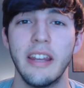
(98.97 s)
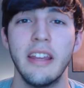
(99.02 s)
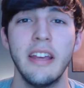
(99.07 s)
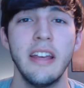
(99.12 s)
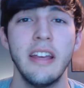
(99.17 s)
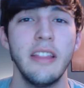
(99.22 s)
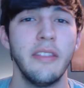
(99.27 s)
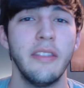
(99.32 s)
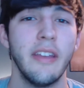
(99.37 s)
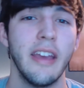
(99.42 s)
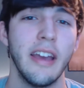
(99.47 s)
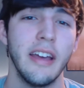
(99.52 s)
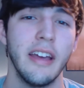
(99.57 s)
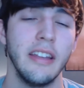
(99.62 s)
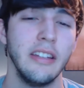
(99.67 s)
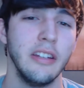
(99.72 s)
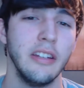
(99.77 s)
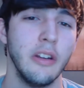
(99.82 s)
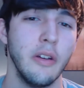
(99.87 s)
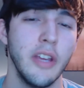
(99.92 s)
They had,
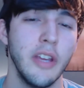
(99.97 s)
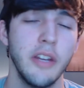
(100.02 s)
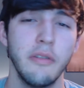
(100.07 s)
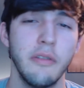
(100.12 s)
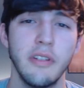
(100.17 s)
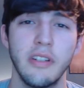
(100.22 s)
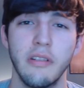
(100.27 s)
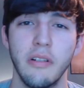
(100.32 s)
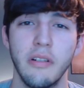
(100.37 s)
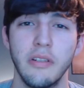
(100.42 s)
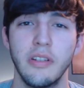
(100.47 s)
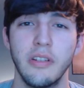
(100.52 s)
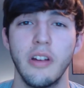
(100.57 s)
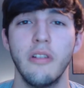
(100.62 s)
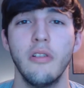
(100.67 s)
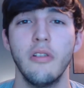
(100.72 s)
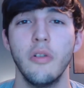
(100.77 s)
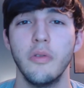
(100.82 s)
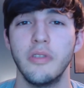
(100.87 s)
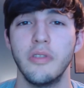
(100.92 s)
Henry
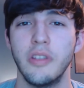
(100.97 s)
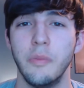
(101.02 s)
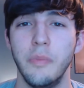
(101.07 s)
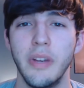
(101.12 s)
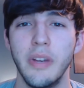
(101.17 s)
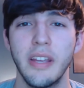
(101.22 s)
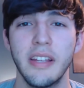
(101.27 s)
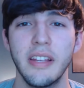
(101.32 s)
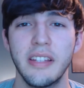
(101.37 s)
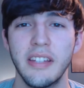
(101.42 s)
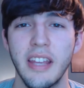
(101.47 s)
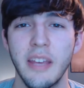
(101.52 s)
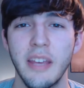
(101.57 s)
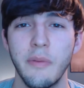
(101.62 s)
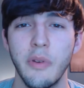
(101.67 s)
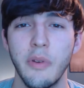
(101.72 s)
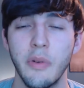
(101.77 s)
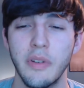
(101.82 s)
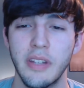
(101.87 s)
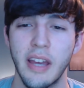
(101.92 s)
Totoa was the biggest name.
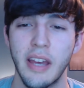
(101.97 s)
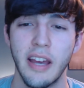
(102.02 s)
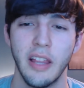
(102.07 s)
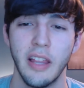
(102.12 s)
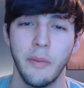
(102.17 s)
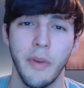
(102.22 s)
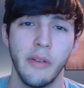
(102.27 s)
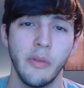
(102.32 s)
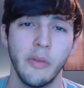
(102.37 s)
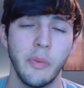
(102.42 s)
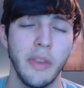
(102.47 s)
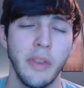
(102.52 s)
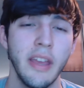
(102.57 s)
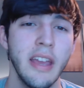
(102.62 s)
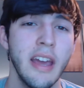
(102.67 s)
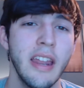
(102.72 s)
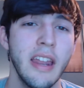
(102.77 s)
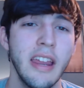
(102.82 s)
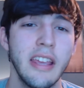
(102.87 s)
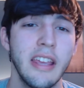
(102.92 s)
He went to Alabama, but they
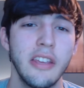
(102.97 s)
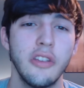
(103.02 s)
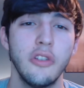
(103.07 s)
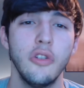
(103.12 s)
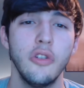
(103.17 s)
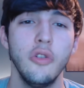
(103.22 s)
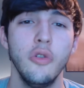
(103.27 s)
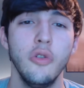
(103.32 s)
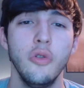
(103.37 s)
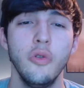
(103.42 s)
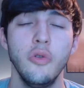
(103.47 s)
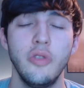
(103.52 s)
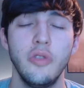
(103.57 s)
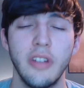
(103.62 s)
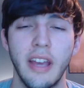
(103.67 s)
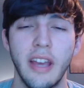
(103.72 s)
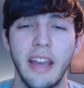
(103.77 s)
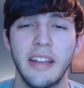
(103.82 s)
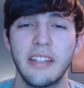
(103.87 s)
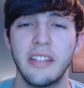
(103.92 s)
had a huge
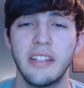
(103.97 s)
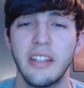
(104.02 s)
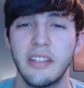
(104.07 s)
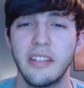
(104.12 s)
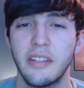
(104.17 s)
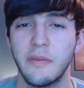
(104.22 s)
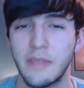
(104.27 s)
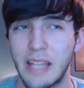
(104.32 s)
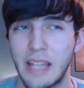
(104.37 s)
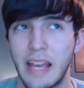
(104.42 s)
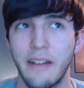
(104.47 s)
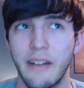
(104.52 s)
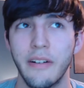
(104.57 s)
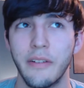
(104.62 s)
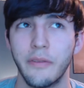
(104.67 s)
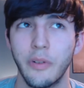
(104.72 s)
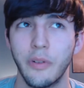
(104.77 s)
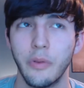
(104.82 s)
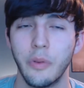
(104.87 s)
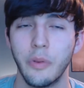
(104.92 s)
exodus of talent
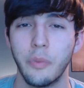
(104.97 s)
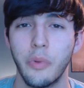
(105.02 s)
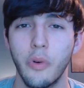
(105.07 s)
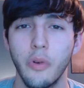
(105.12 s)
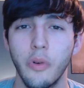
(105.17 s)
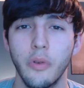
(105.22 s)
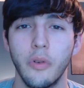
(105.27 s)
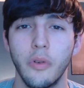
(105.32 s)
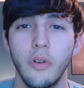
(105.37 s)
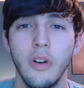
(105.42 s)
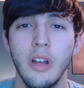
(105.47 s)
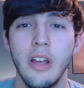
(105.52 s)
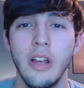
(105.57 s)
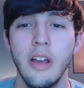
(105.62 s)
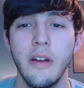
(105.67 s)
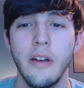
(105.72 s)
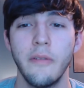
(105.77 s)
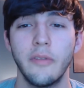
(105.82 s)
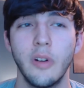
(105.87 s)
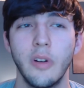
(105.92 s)
from the portal
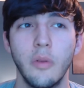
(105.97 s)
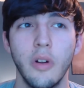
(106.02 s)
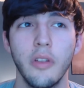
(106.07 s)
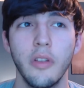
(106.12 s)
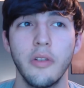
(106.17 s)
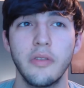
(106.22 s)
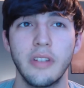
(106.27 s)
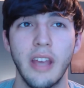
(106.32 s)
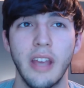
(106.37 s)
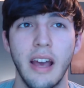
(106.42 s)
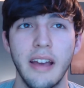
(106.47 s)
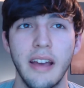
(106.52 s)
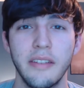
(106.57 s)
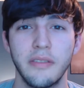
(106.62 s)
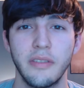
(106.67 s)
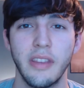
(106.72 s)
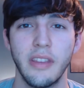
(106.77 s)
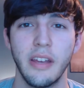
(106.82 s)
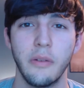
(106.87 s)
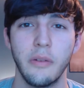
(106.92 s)
from all those guys
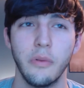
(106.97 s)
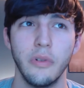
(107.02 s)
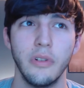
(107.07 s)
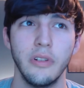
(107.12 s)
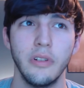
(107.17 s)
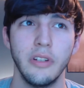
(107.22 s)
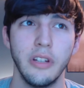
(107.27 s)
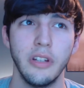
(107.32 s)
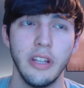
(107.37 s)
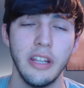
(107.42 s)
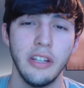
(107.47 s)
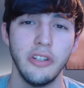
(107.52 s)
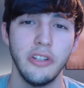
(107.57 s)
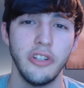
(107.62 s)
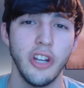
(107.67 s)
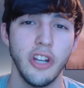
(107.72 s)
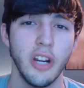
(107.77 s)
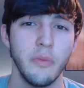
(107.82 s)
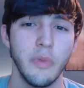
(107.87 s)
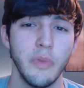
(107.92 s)
that were in
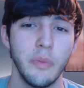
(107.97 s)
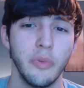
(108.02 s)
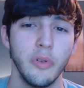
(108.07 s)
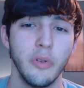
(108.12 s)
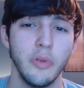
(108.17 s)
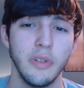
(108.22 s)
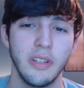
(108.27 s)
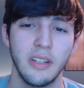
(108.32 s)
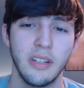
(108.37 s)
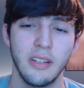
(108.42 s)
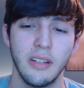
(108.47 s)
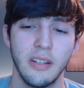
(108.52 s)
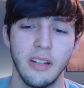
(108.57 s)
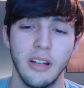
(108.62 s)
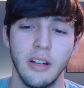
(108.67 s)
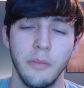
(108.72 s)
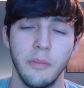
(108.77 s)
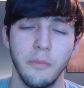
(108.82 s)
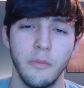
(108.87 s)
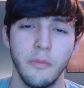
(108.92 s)
Jeremy Pruitt's
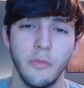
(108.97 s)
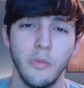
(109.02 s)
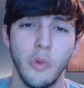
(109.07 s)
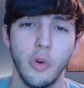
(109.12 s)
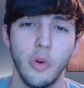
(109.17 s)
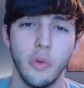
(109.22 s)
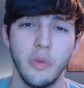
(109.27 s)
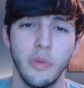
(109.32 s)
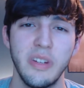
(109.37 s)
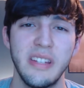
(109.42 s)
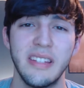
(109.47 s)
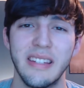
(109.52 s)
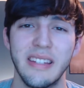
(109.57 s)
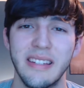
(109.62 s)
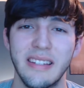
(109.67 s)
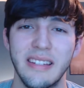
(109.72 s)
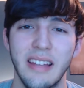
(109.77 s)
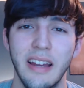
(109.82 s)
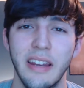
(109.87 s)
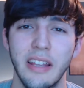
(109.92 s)
more recent
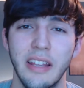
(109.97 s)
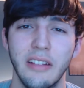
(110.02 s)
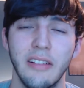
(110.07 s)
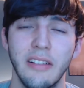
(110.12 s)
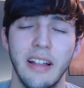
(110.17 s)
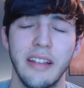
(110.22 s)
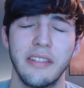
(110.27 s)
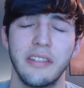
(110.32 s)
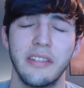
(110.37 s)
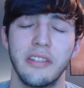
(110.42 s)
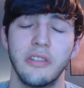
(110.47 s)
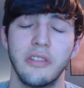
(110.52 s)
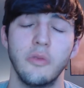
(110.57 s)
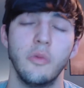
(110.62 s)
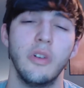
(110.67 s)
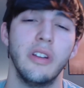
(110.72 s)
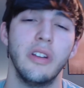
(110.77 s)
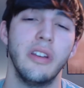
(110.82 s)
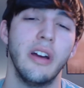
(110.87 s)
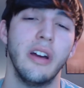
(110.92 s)
signing classes and
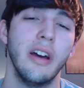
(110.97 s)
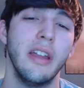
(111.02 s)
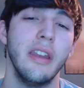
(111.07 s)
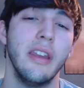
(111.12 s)
whatnot.